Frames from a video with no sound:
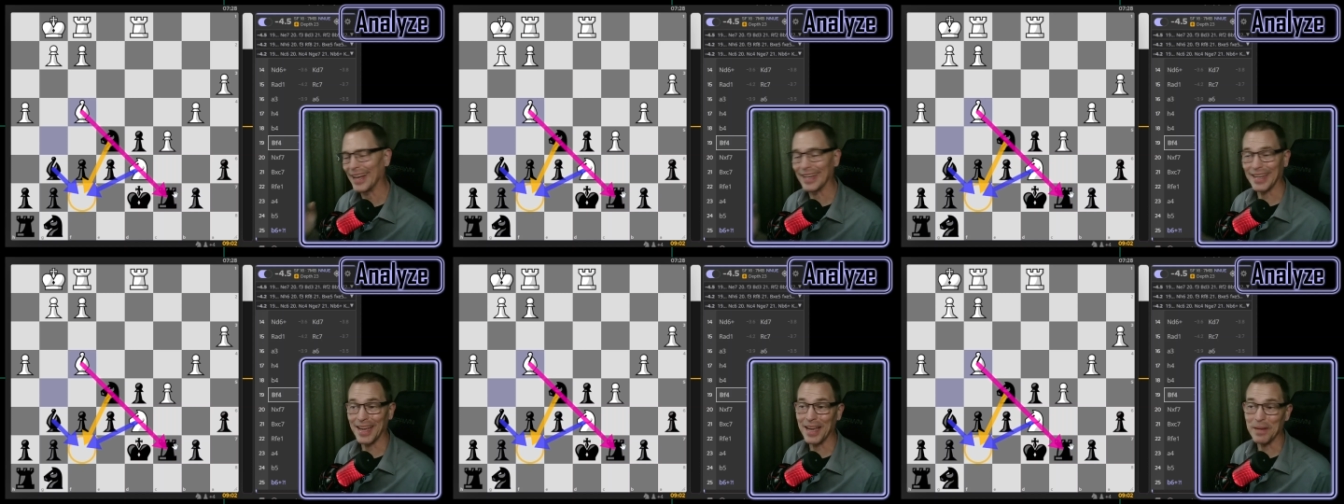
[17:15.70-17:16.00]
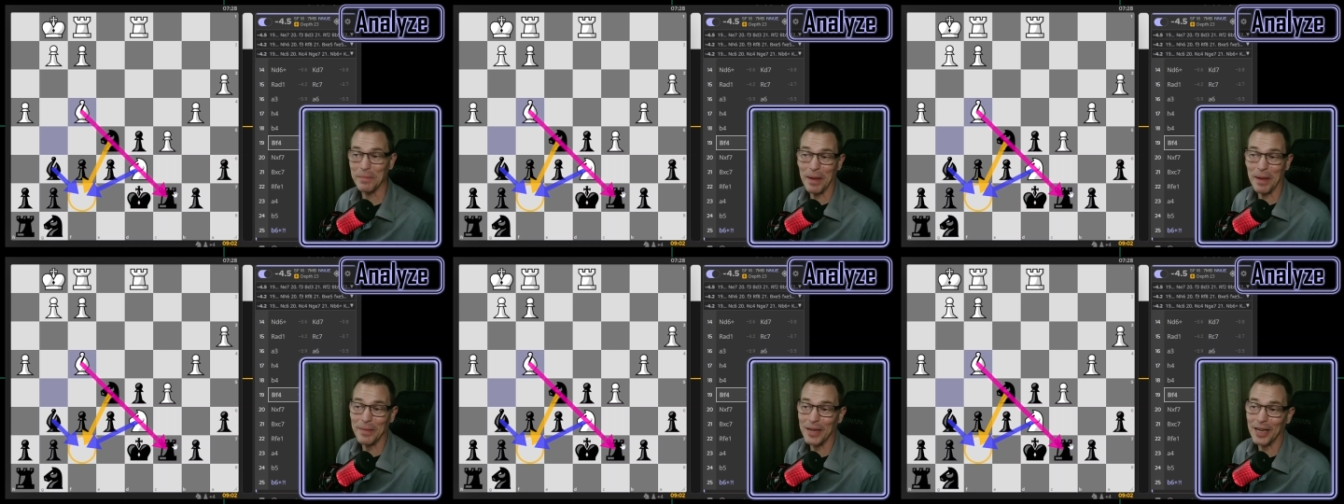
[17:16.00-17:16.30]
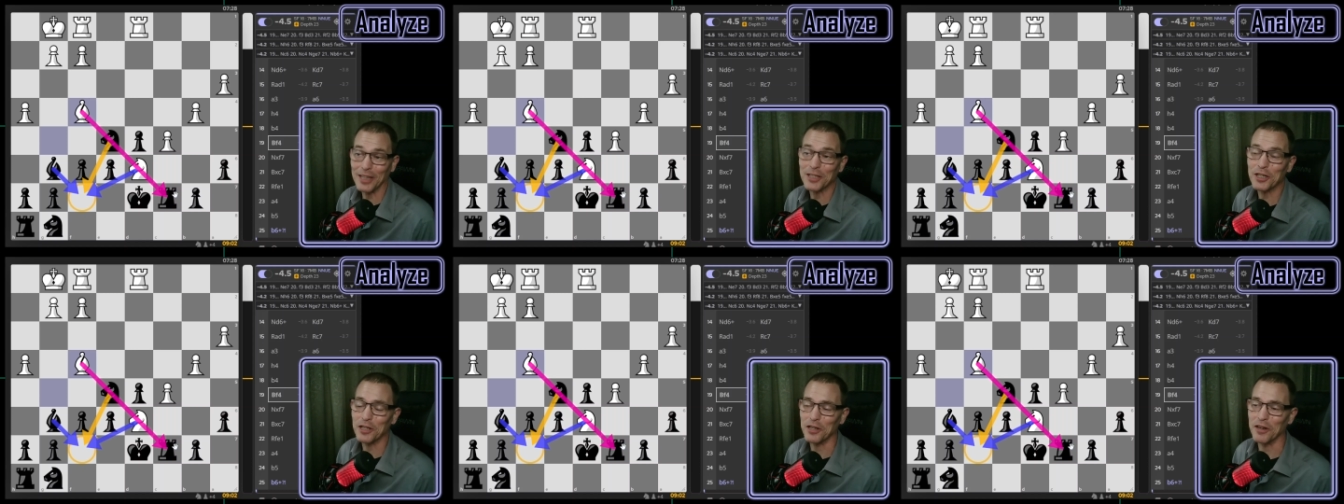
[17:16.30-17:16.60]
And again, maybe
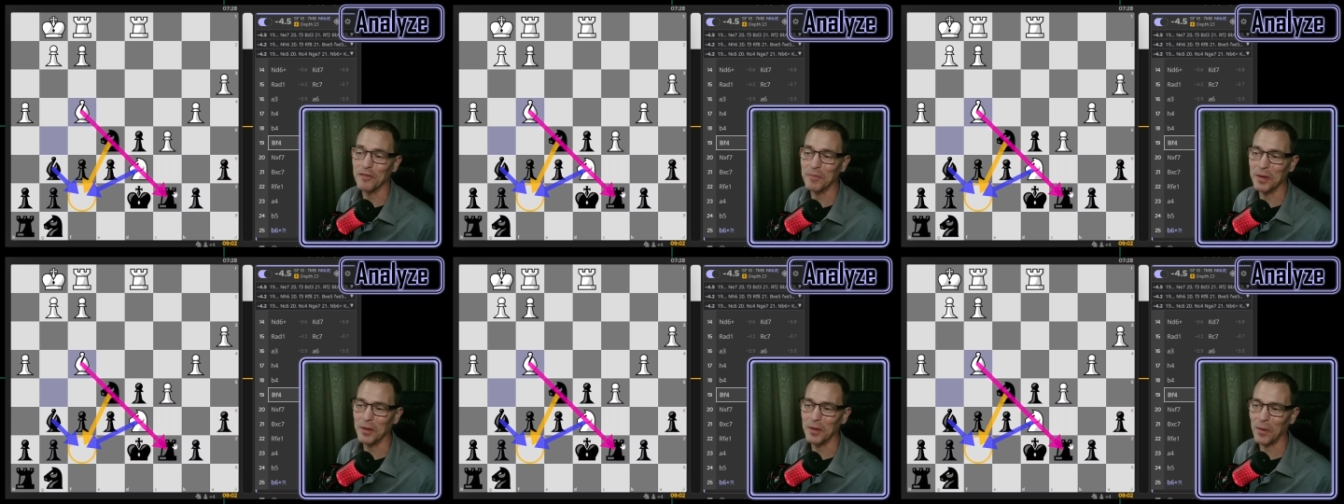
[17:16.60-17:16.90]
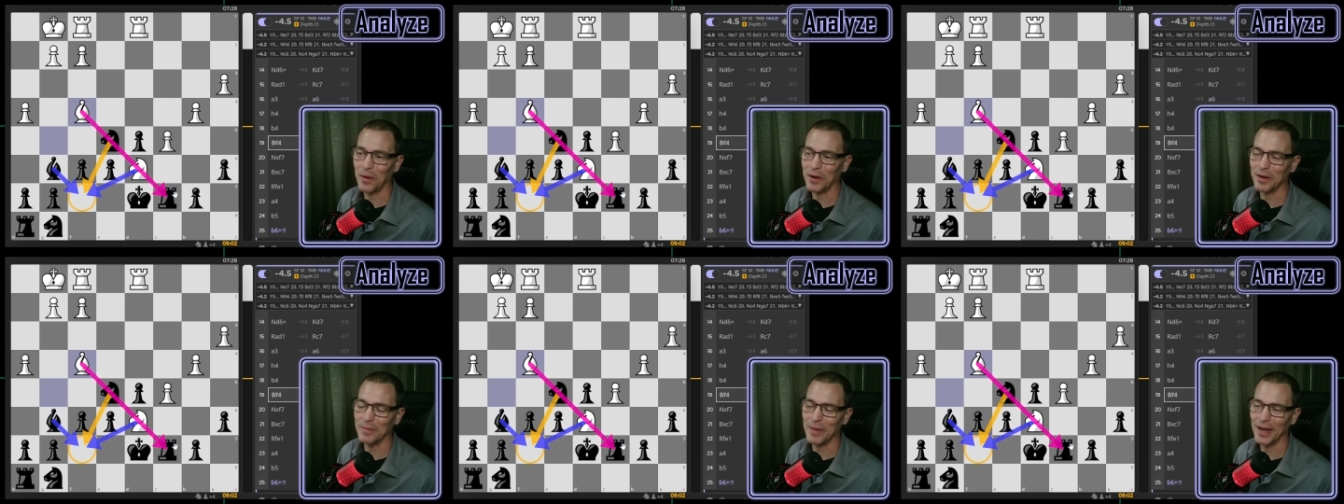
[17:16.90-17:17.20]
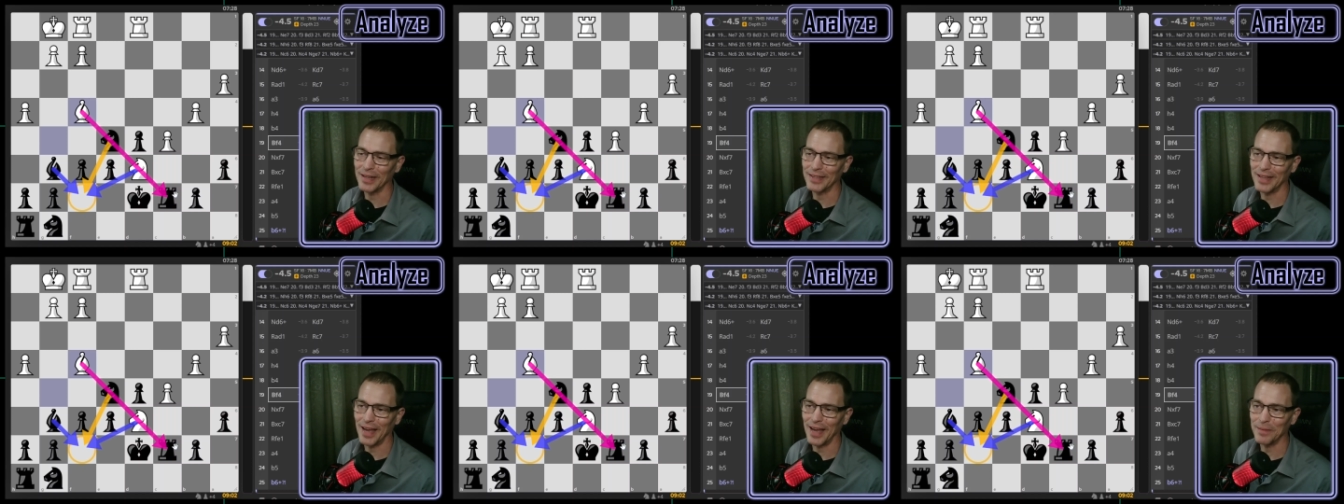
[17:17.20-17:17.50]
I shouldn't have been worried
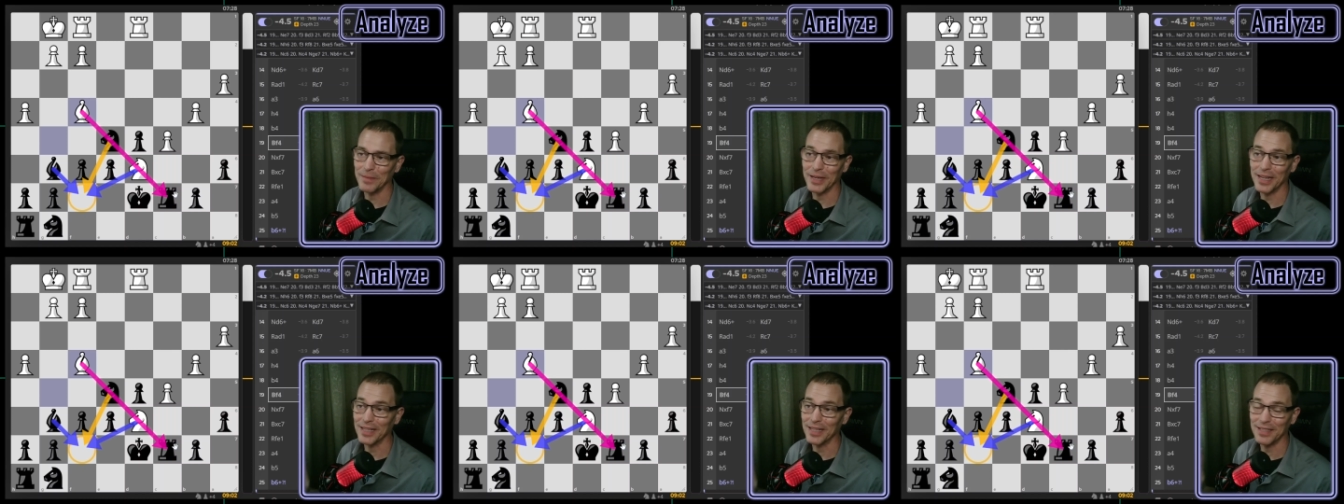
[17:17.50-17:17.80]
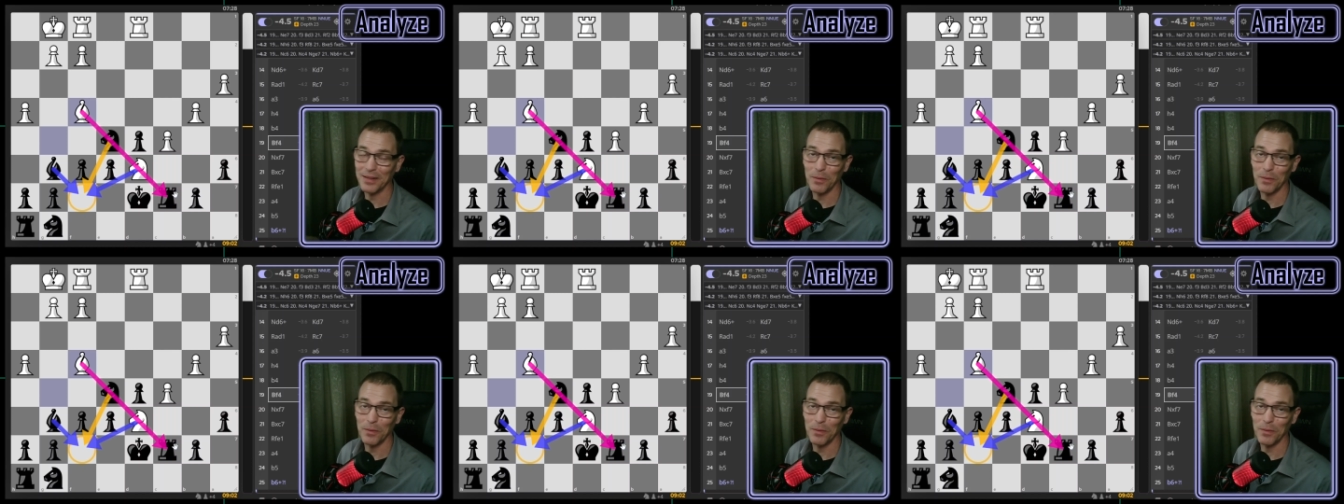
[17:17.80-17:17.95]
about that because